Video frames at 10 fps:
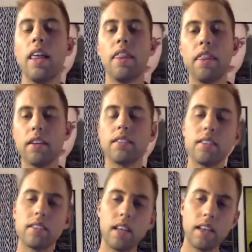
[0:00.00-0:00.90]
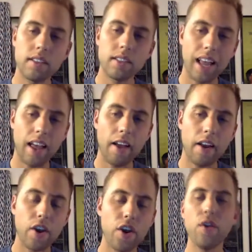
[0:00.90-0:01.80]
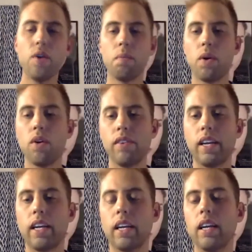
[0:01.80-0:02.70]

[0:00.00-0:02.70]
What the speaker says: This is his new movie,